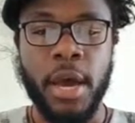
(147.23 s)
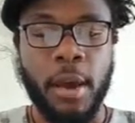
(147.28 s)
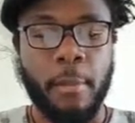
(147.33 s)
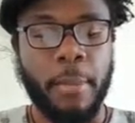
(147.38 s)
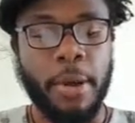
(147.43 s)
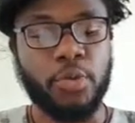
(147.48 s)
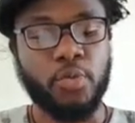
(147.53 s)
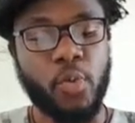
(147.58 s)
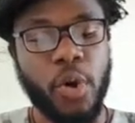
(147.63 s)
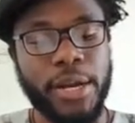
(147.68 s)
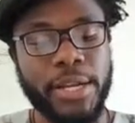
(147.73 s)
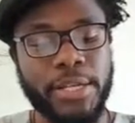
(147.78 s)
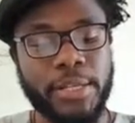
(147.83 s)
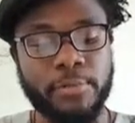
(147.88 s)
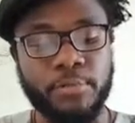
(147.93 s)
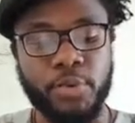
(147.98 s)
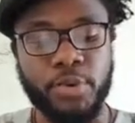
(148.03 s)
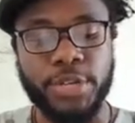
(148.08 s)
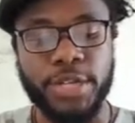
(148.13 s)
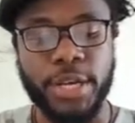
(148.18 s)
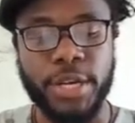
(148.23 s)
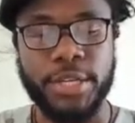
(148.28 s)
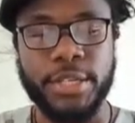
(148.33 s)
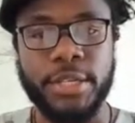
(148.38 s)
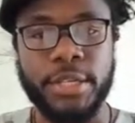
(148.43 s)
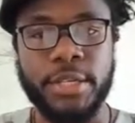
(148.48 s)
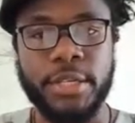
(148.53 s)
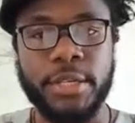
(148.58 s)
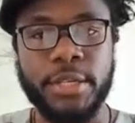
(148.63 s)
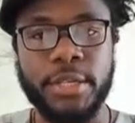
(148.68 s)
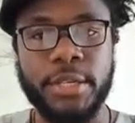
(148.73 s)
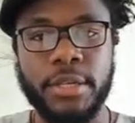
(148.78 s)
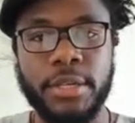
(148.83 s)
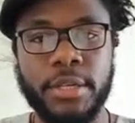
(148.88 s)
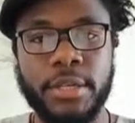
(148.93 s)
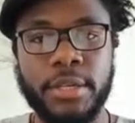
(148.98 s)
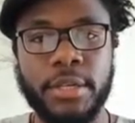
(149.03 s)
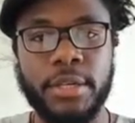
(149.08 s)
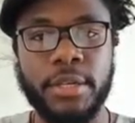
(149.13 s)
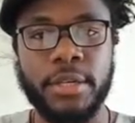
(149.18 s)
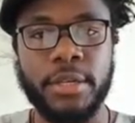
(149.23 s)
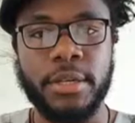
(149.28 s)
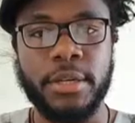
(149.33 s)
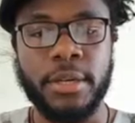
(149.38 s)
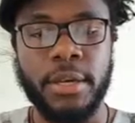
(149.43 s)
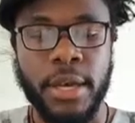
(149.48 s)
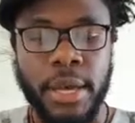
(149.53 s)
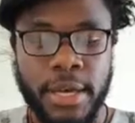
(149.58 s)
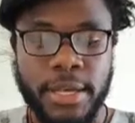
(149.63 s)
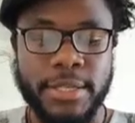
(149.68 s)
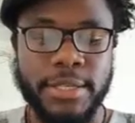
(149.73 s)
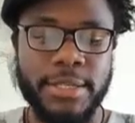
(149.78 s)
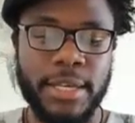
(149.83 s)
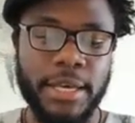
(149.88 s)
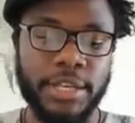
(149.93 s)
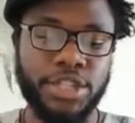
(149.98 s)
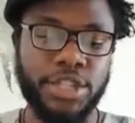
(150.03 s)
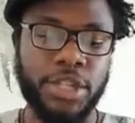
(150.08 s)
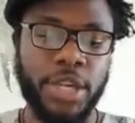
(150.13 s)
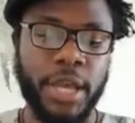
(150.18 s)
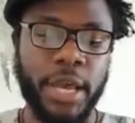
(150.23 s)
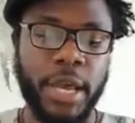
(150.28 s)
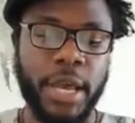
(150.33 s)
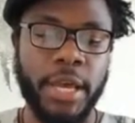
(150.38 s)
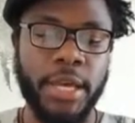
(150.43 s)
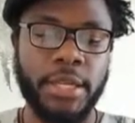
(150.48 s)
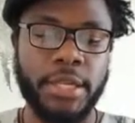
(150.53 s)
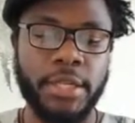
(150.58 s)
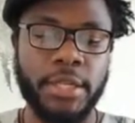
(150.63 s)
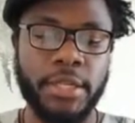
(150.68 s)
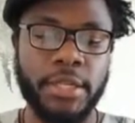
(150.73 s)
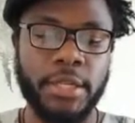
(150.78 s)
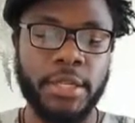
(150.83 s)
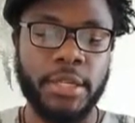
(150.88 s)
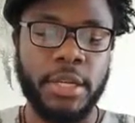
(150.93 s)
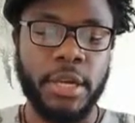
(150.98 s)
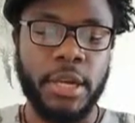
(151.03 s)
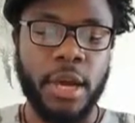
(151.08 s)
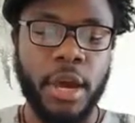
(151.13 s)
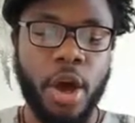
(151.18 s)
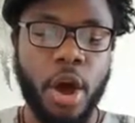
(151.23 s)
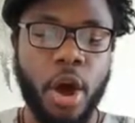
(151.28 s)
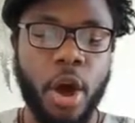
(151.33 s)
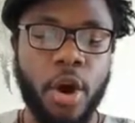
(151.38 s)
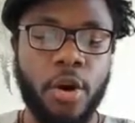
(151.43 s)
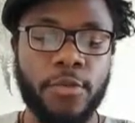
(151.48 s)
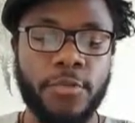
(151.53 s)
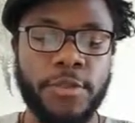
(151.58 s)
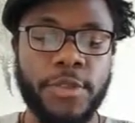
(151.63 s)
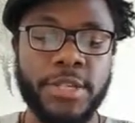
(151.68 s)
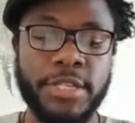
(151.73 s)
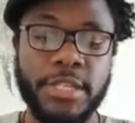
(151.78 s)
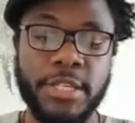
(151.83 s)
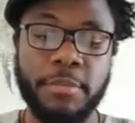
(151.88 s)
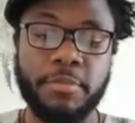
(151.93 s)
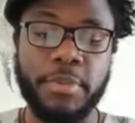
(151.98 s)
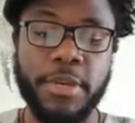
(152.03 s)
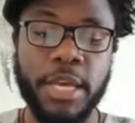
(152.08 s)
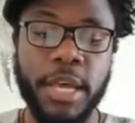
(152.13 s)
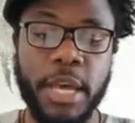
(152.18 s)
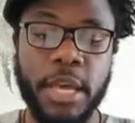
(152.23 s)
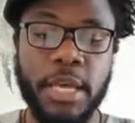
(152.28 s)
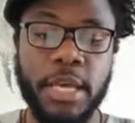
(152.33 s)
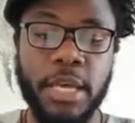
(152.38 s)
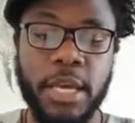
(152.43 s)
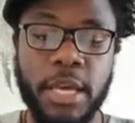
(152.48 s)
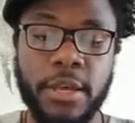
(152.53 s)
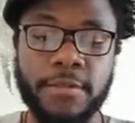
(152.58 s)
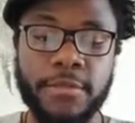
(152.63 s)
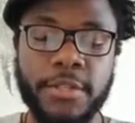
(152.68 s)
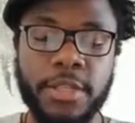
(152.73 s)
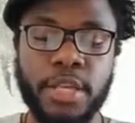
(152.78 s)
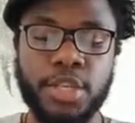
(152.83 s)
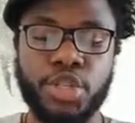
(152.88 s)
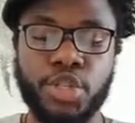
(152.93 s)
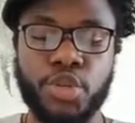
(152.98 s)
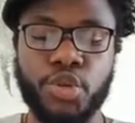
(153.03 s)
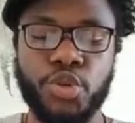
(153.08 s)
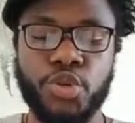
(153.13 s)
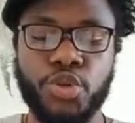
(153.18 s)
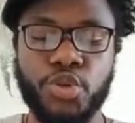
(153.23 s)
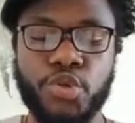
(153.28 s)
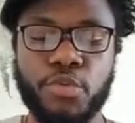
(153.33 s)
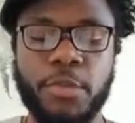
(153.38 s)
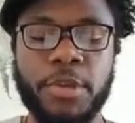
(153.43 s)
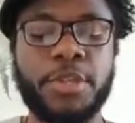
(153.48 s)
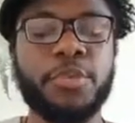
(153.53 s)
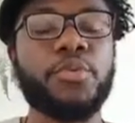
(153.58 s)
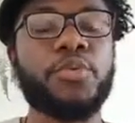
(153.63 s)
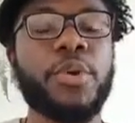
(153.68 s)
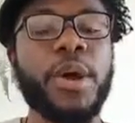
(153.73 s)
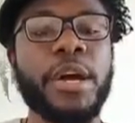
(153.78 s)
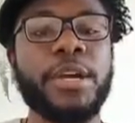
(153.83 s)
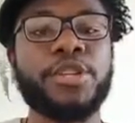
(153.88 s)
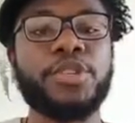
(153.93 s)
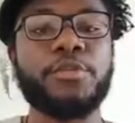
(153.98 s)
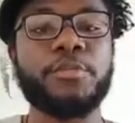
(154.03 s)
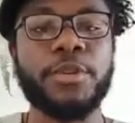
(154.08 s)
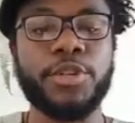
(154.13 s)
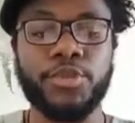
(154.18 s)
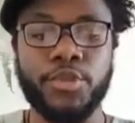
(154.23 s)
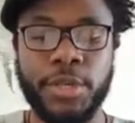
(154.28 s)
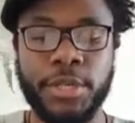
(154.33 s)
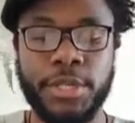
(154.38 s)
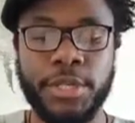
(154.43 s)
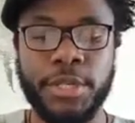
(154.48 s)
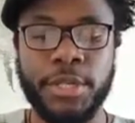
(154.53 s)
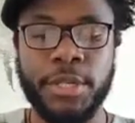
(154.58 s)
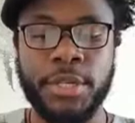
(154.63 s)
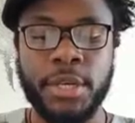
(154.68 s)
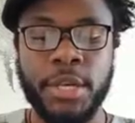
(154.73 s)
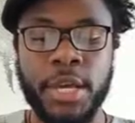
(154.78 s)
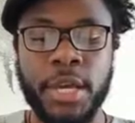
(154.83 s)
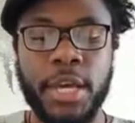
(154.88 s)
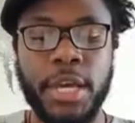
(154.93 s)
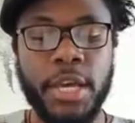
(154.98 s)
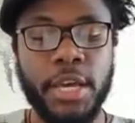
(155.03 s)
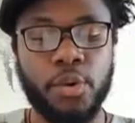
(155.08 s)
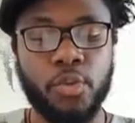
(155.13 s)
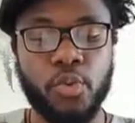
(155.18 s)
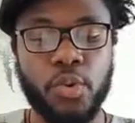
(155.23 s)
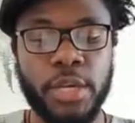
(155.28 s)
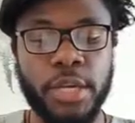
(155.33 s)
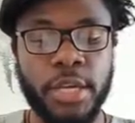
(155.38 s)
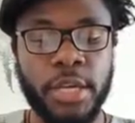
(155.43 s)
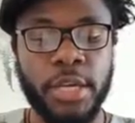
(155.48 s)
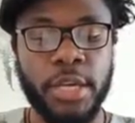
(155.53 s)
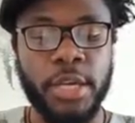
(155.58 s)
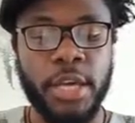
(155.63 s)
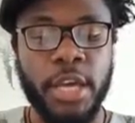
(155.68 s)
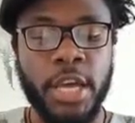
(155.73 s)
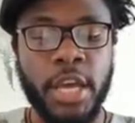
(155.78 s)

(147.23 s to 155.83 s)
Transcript: But what is protected? Section 8 of the CPA gives each consumer the right to be treated equally.